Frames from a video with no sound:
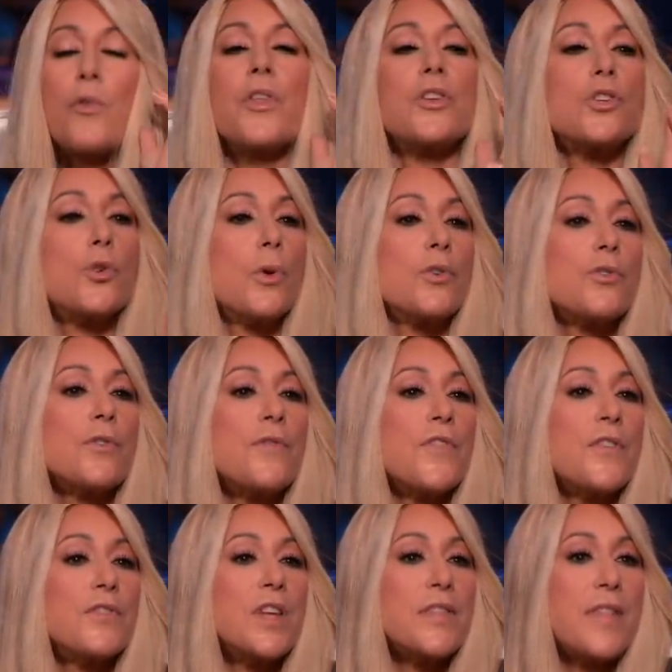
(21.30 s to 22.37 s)
the
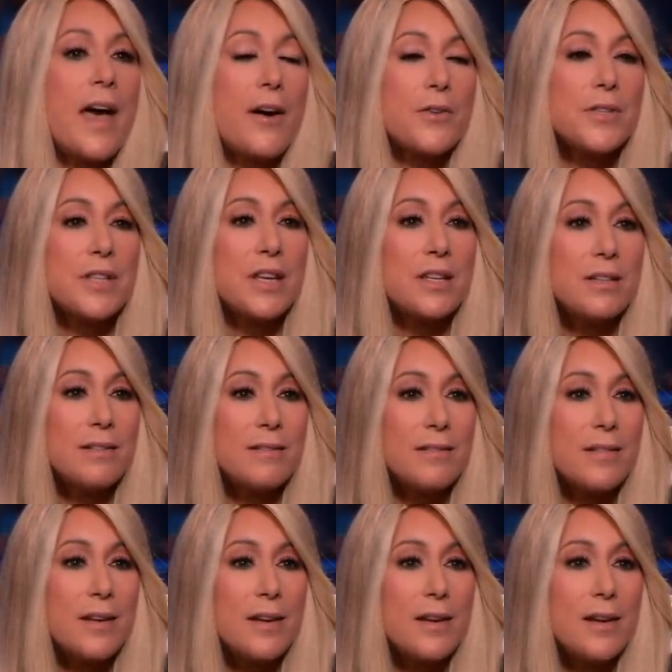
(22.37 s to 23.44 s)
250,000,
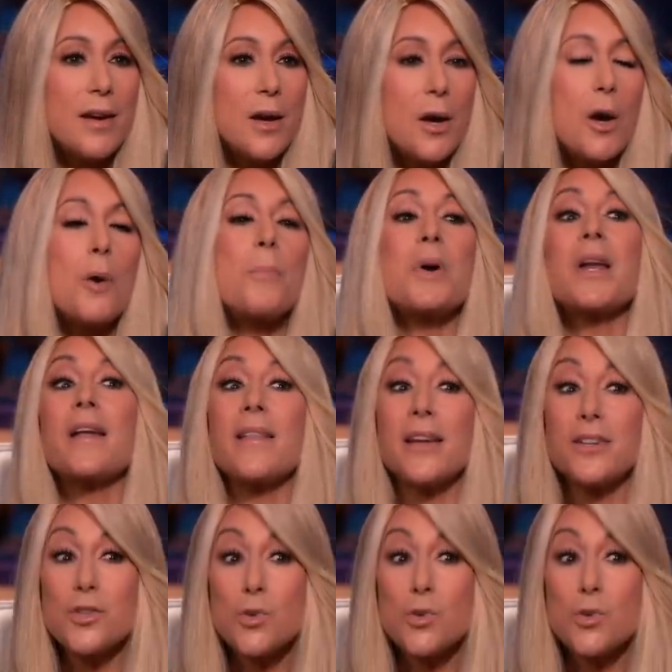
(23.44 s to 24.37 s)
but I'd like